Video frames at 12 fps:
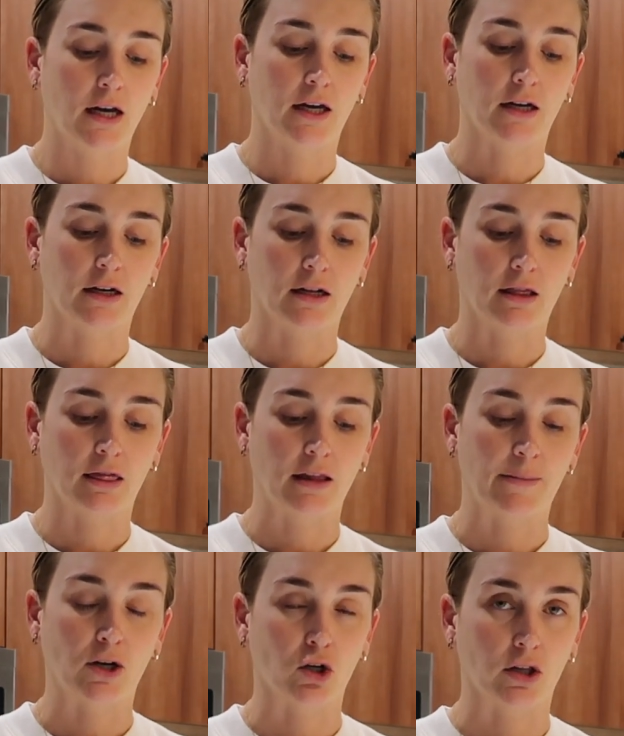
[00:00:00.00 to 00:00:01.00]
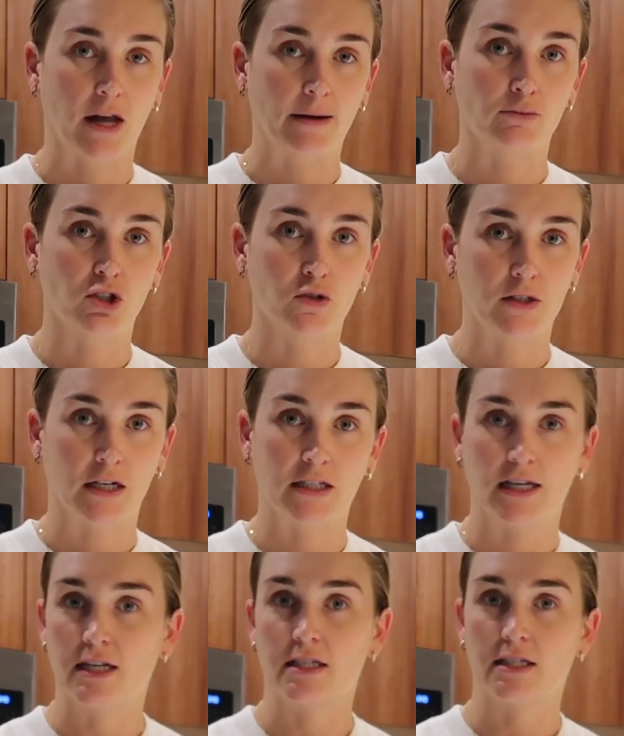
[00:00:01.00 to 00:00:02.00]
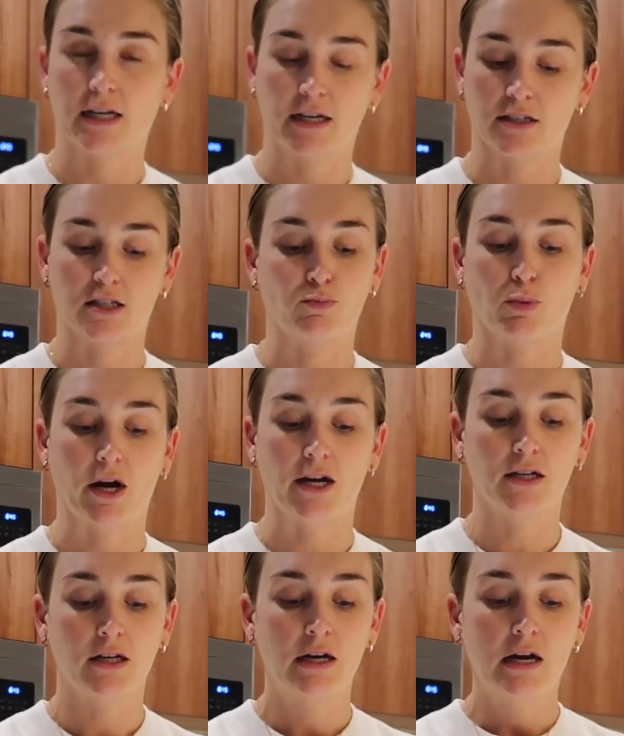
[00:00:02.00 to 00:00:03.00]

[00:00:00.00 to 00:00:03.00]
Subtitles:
and lemon or lime juice, and it tastes like a Sprite,